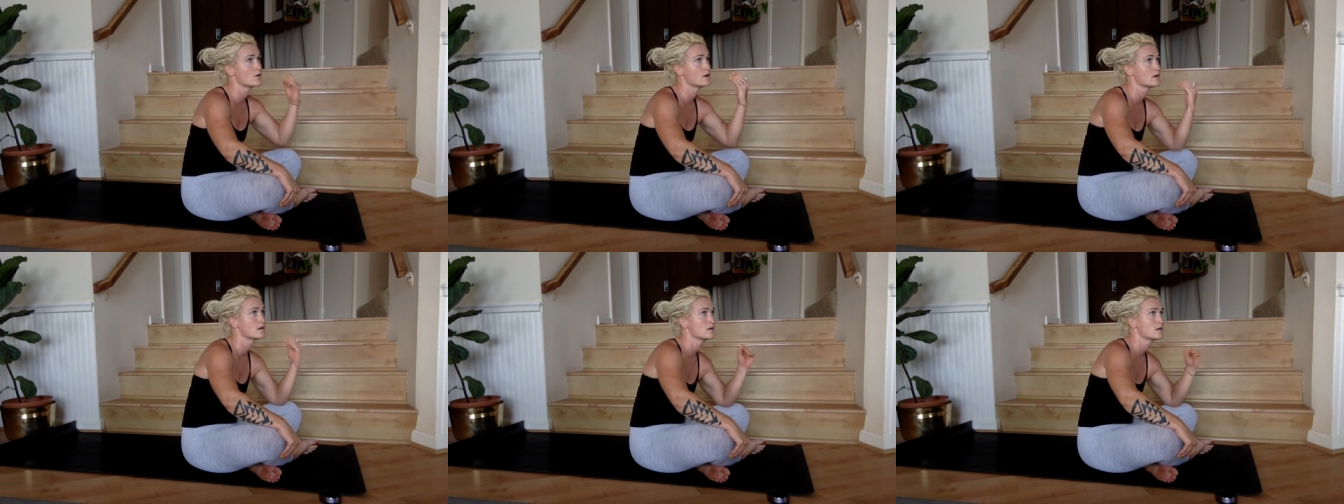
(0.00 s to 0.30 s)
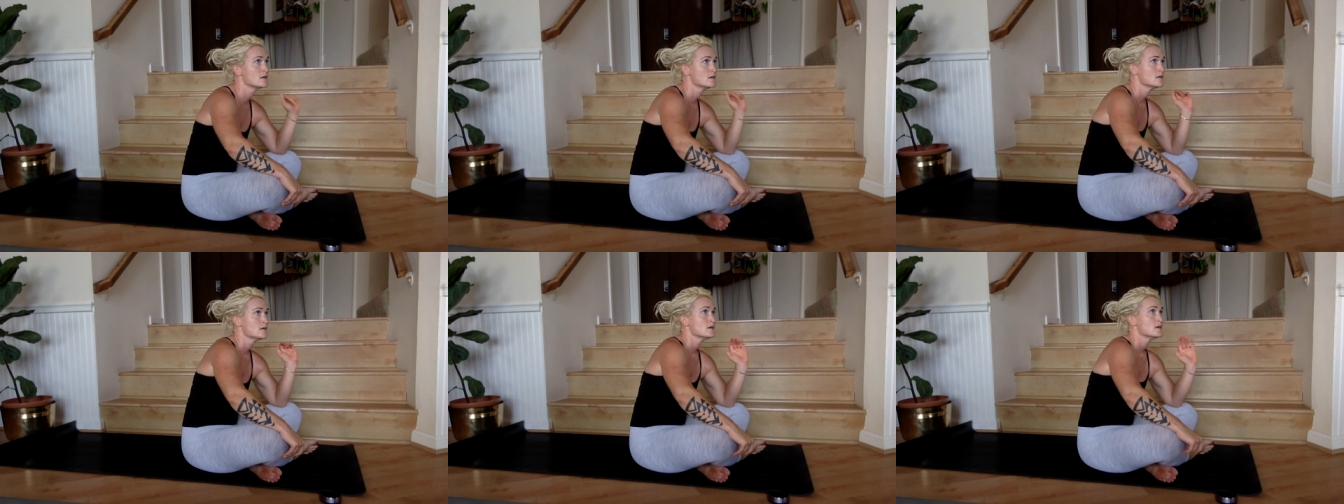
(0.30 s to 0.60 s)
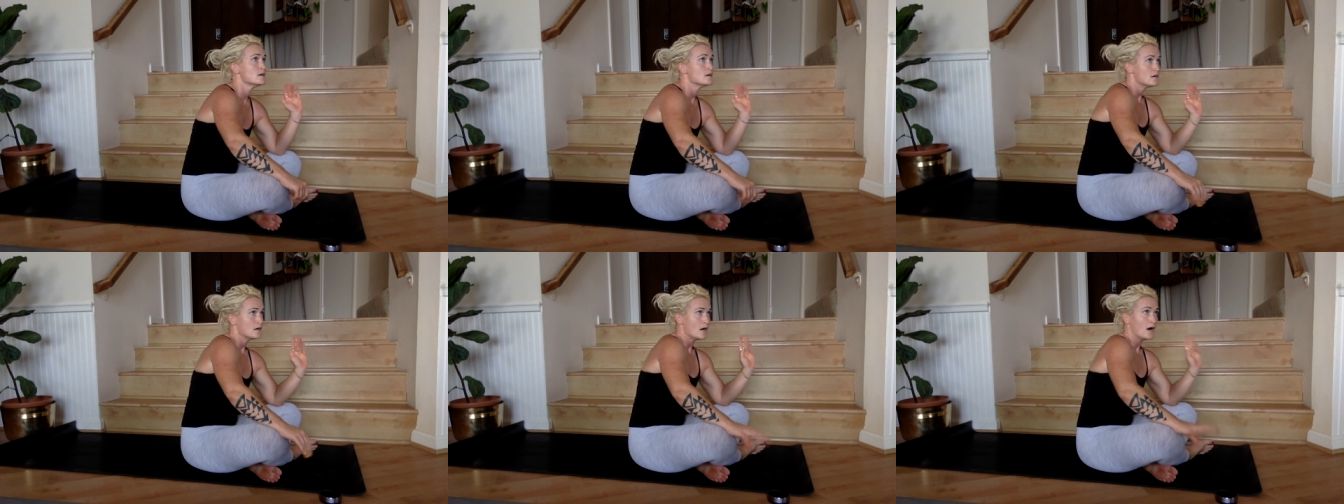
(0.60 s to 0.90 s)
And so
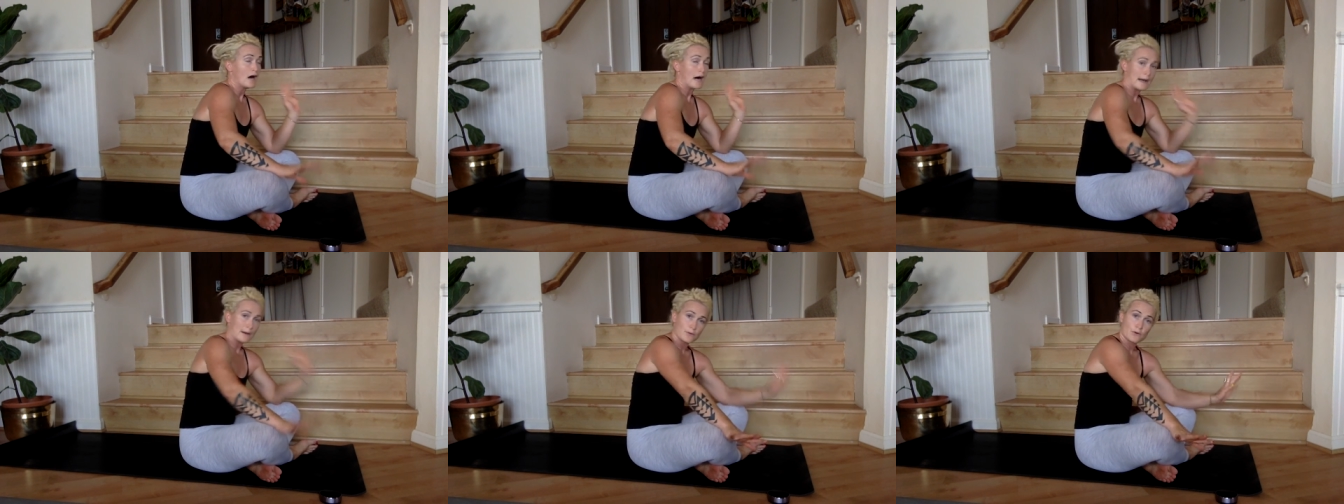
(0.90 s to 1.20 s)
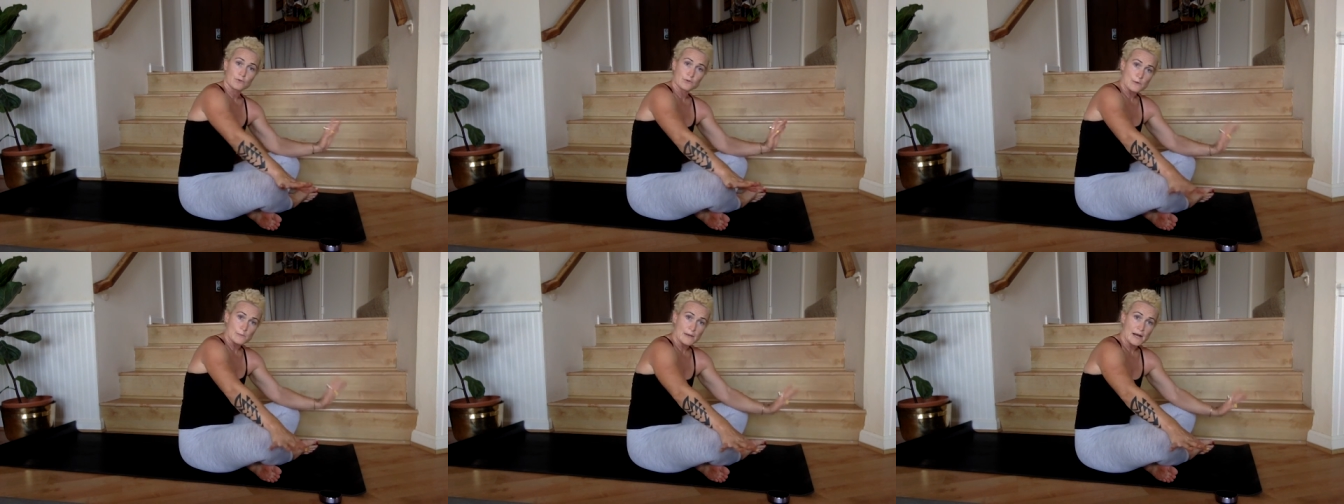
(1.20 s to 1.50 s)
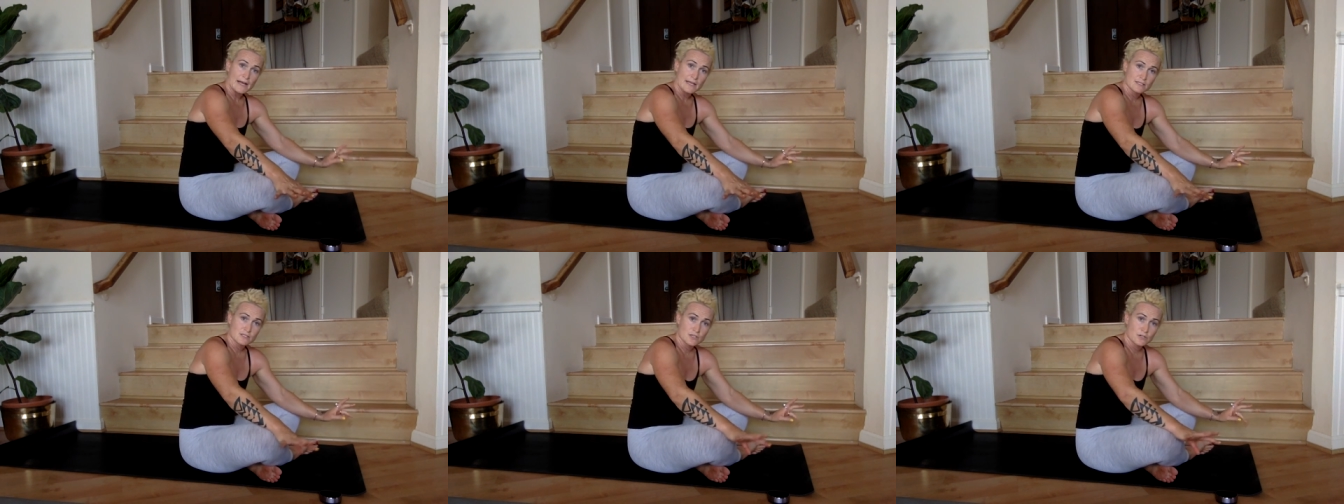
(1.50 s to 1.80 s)

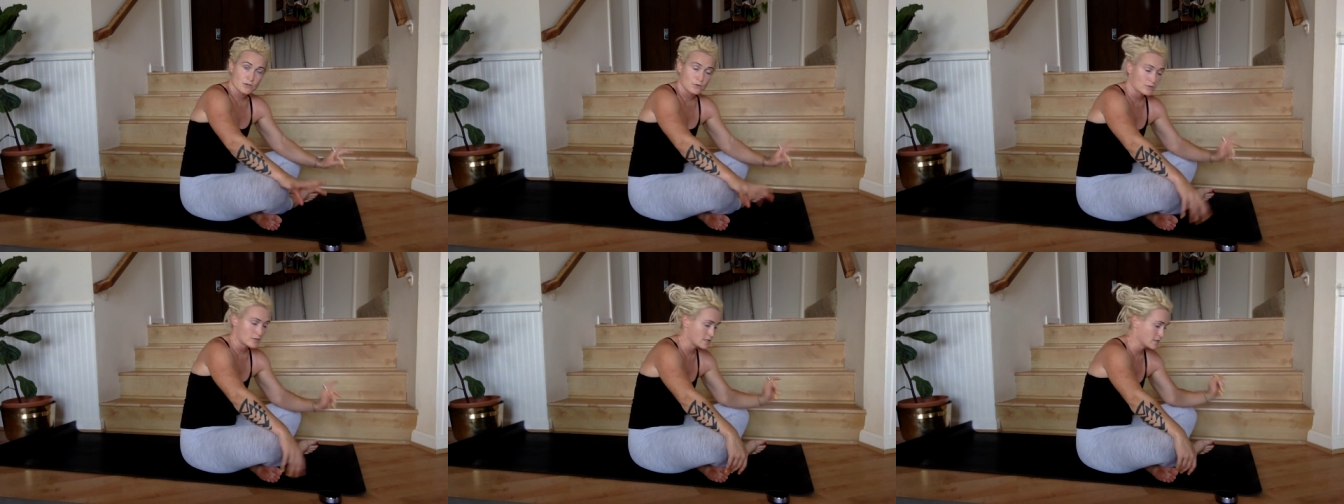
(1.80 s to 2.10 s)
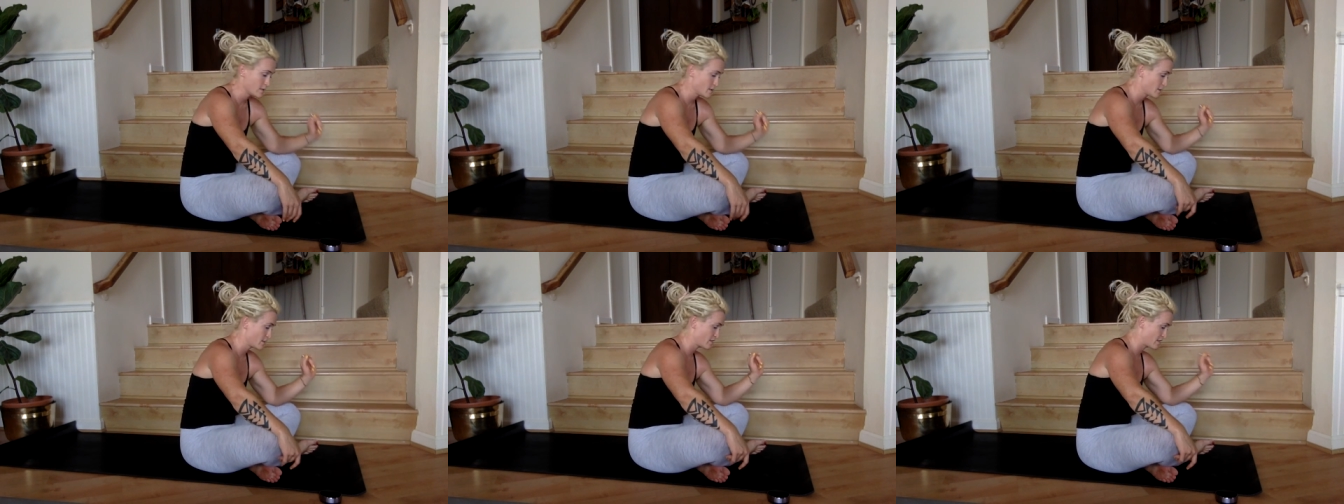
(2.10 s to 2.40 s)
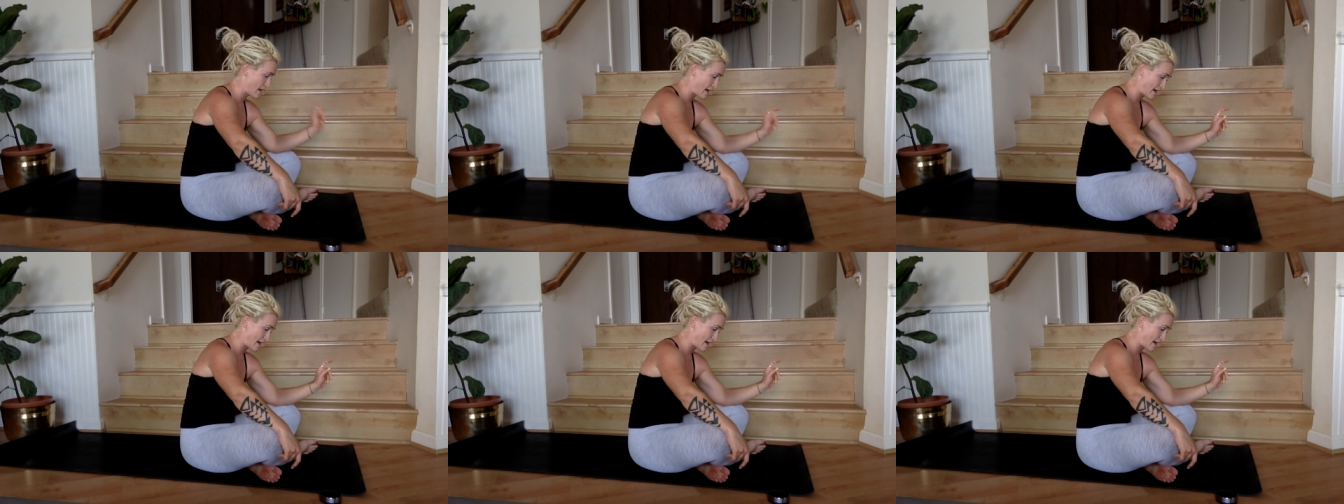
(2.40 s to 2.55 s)
I will remind you